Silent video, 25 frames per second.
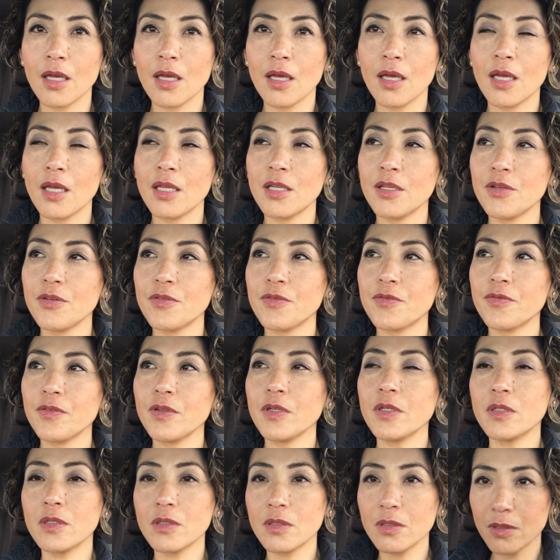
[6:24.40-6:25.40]
And you
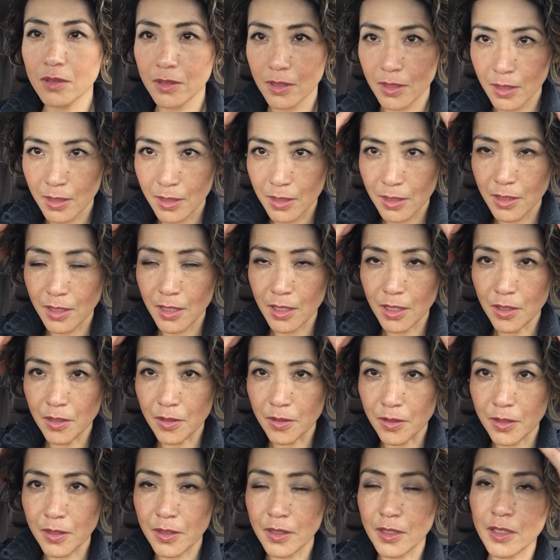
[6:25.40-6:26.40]
feel in
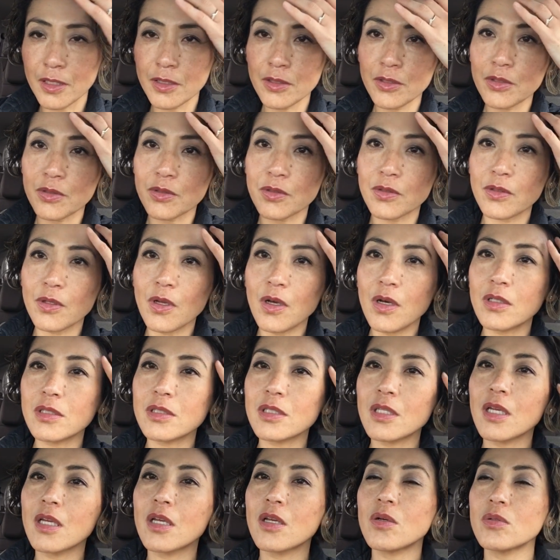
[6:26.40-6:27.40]
here, in your thought,
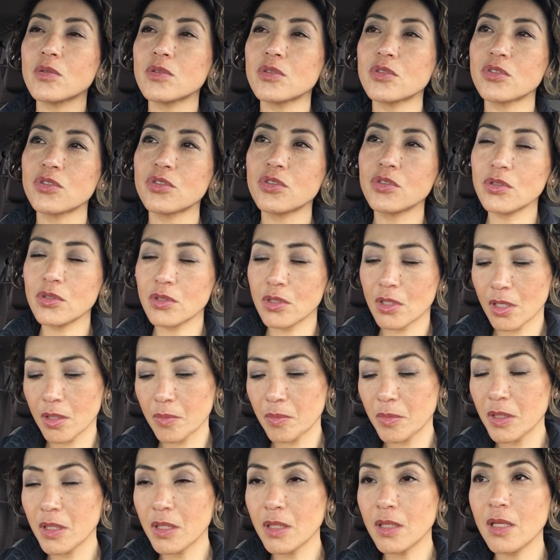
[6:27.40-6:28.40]
like, oh, should I
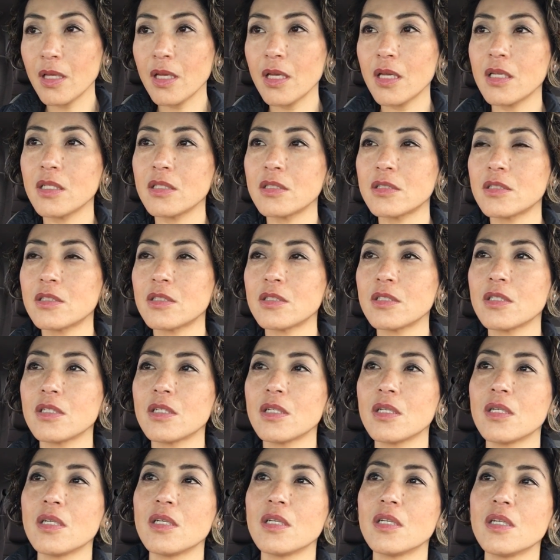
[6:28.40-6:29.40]
be late?
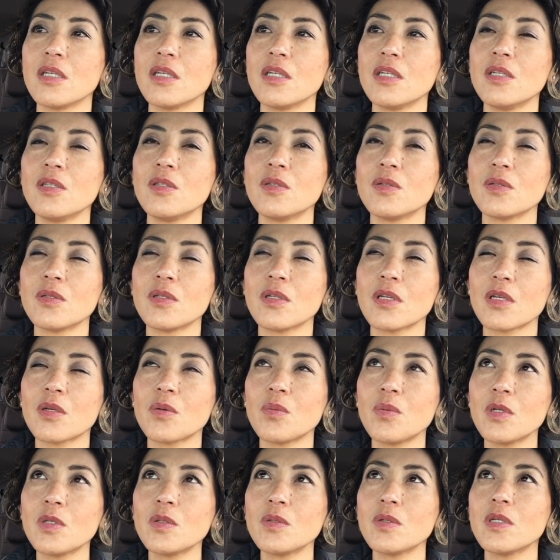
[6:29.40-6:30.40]
Like,
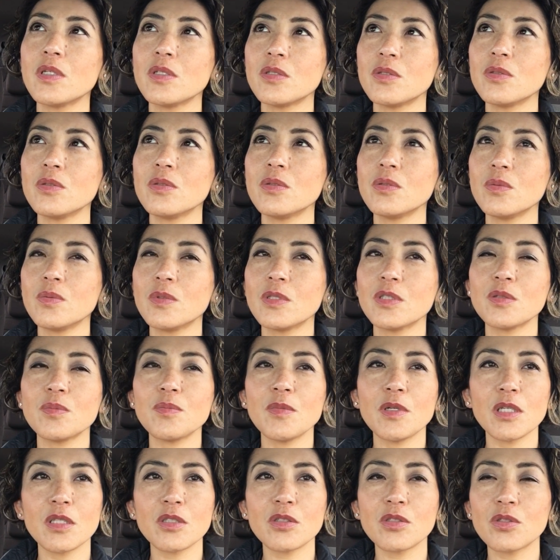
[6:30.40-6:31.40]
what do I do? What's
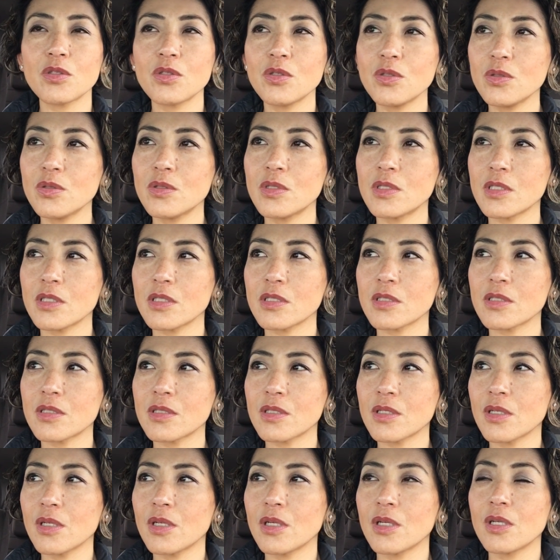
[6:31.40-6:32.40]
my excuses?